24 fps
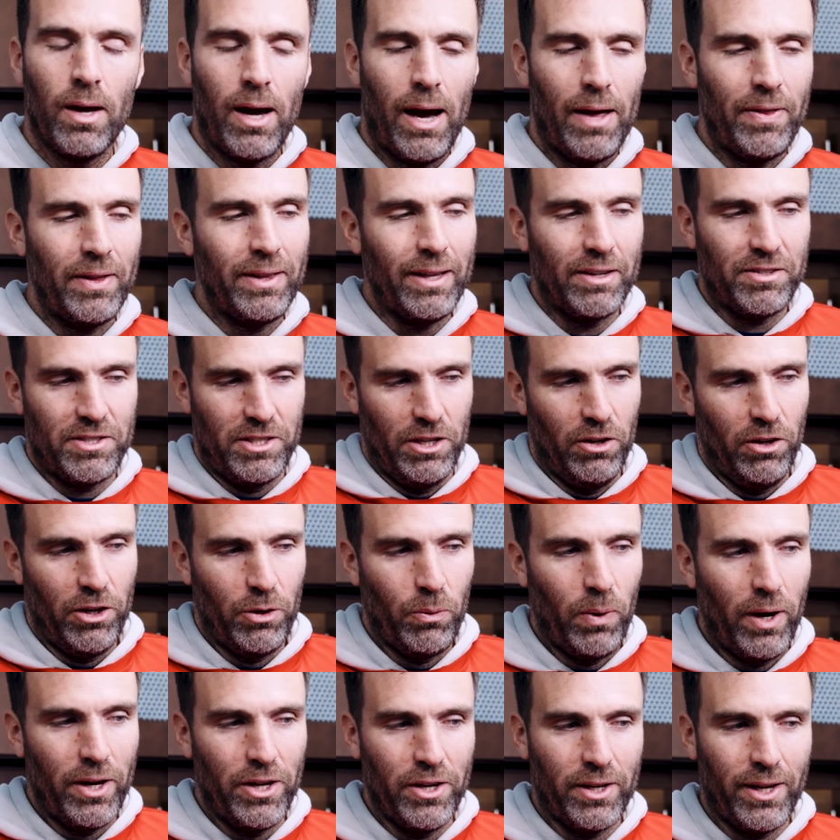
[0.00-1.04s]
I think that's the only
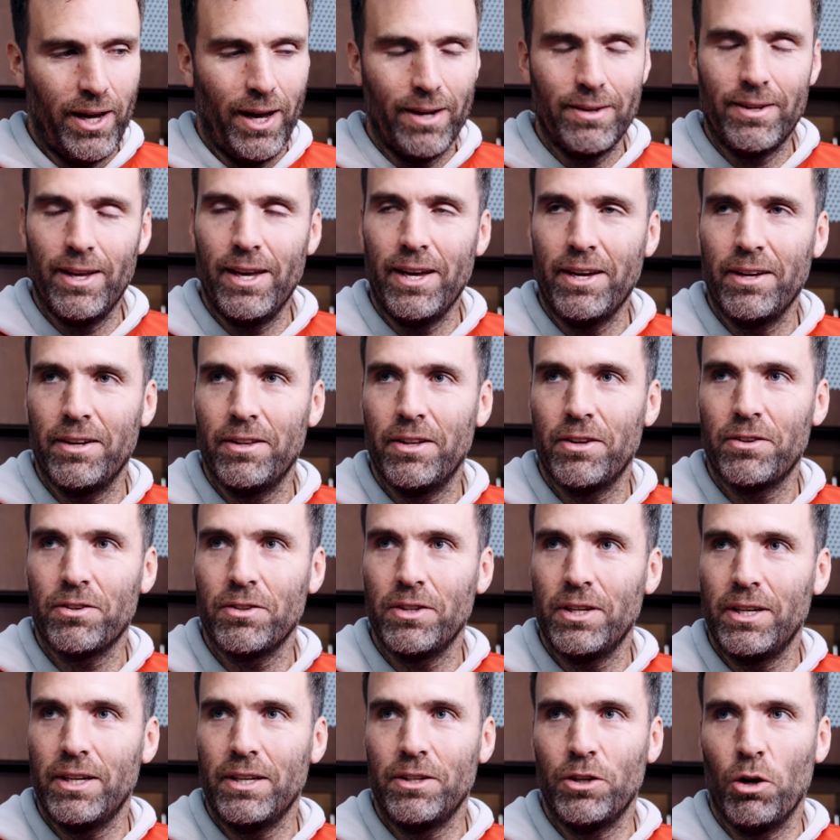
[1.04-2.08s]
way you can take it in this
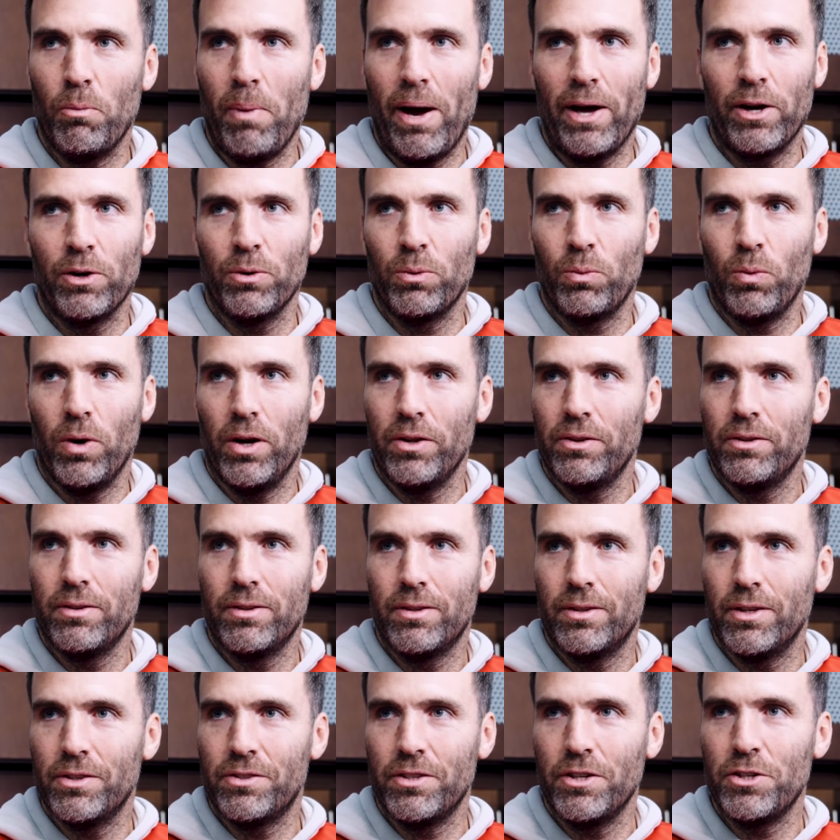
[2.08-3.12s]
league, no matter what
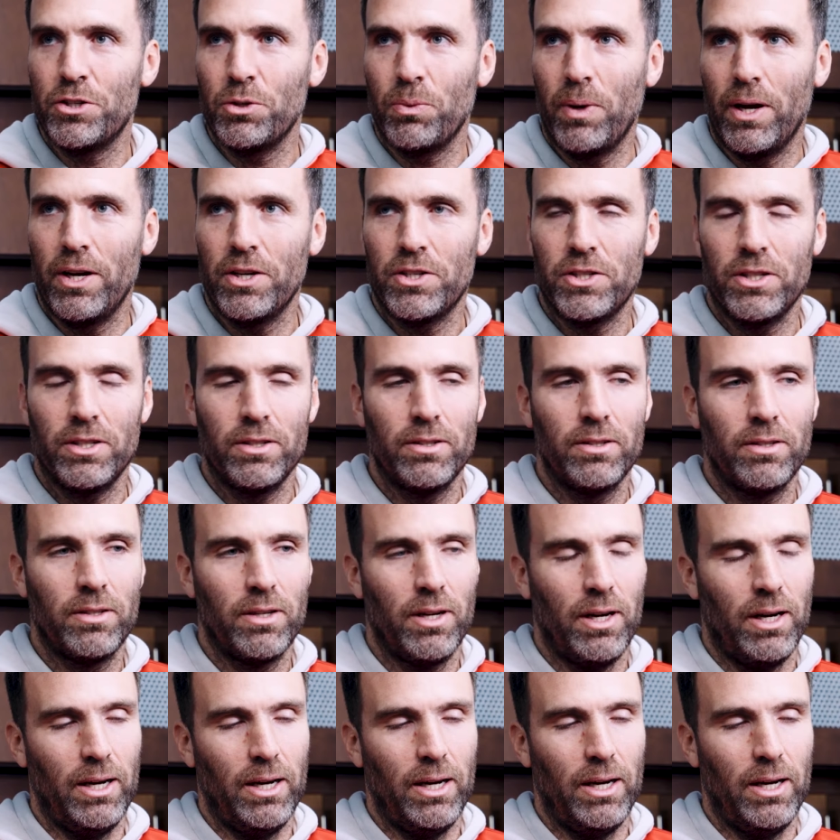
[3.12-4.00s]
the situation.